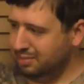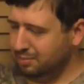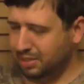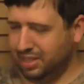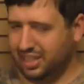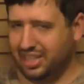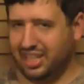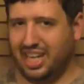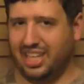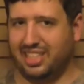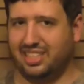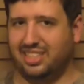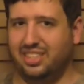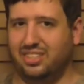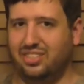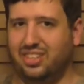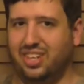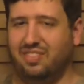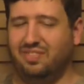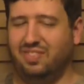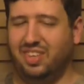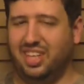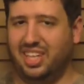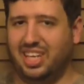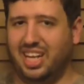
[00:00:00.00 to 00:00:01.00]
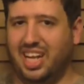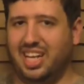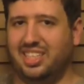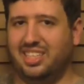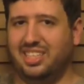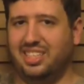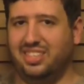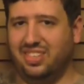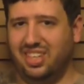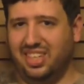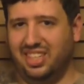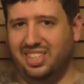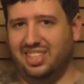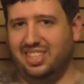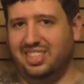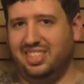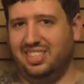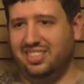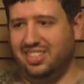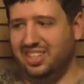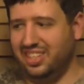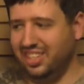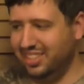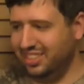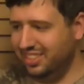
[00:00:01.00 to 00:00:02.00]
you can actually drink, you can actually drink
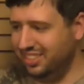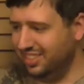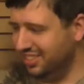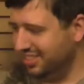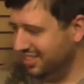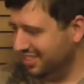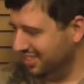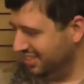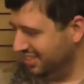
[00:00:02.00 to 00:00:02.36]
this straight.